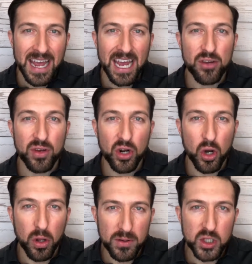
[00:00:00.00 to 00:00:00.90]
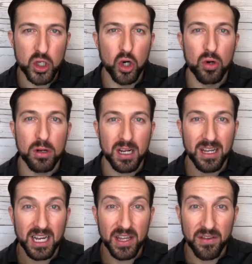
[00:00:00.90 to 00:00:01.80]
And you can also
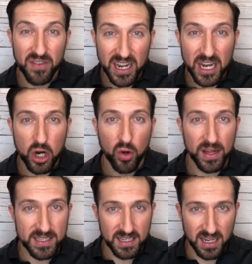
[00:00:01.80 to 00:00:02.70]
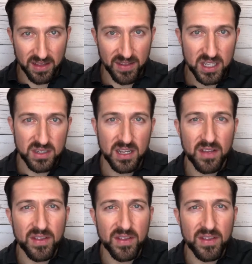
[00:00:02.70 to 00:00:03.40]
click on the video that's in this